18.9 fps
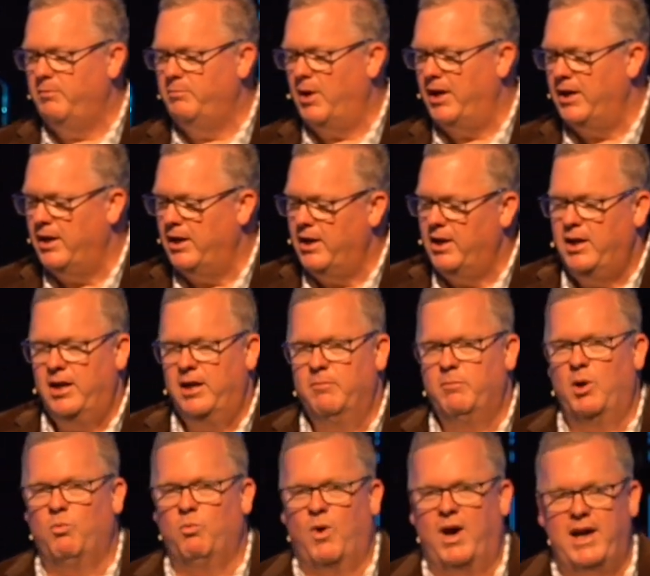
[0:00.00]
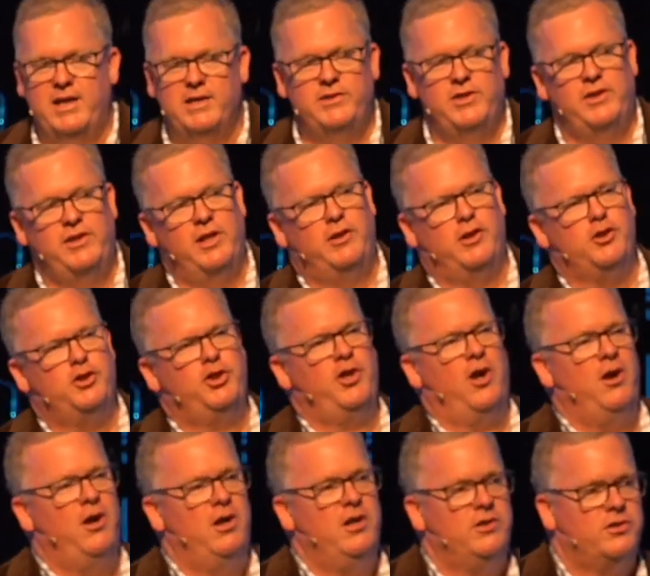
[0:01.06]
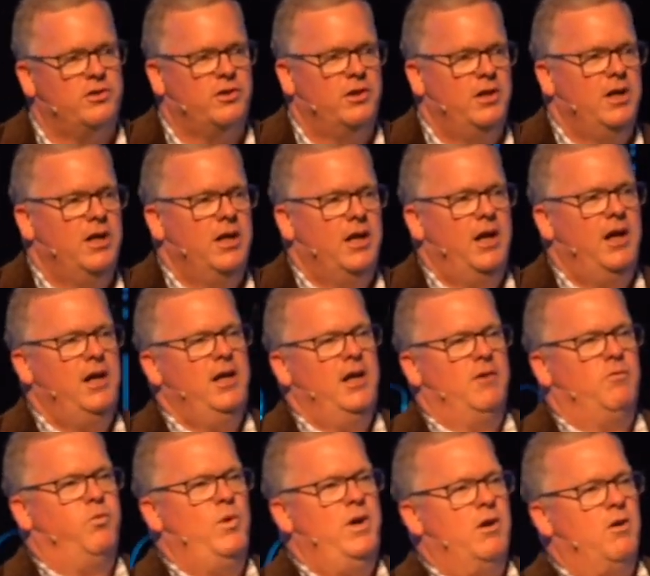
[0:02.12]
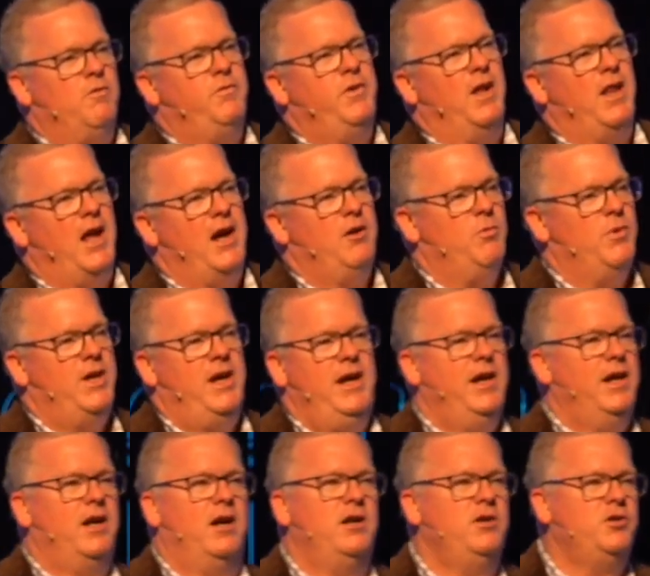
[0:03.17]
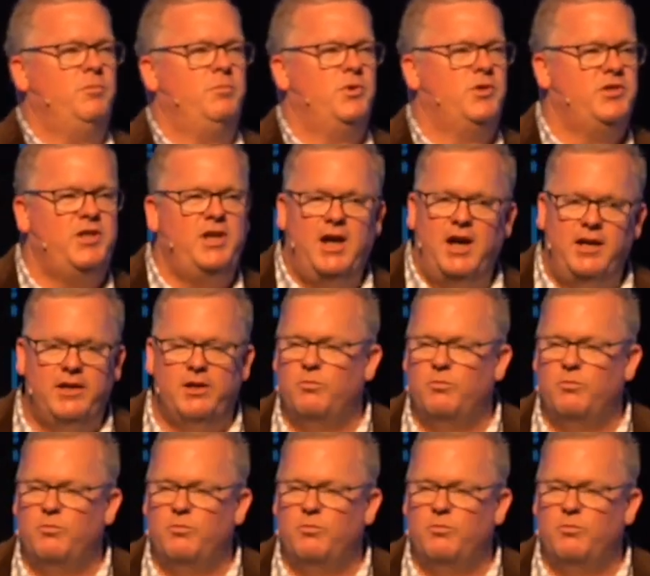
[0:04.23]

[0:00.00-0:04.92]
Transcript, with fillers: But, but why is it that the church, if we don't feel like we can get 100%,